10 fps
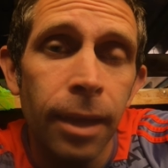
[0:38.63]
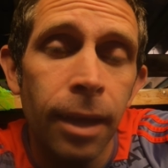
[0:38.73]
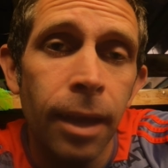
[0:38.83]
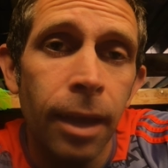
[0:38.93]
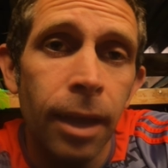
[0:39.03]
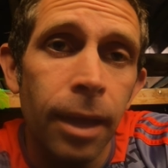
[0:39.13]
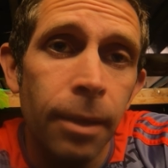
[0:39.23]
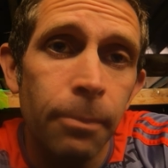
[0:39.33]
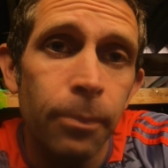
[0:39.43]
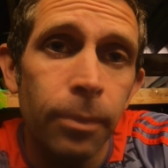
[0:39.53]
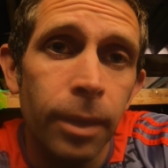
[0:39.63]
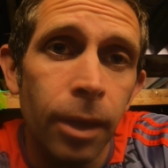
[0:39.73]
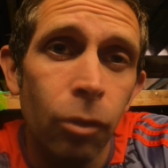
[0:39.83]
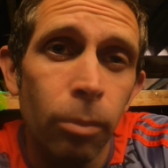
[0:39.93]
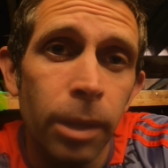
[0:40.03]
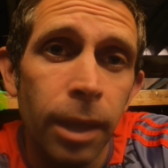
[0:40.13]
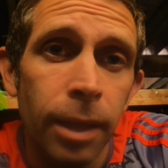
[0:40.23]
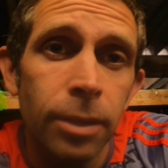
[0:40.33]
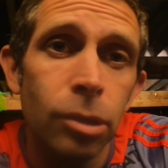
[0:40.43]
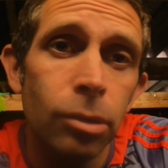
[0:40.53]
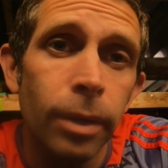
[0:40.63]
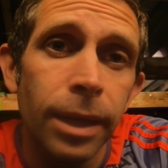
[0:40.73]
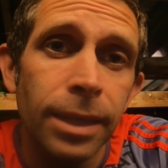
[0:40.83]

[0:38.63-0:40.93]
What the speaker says: I normally then do a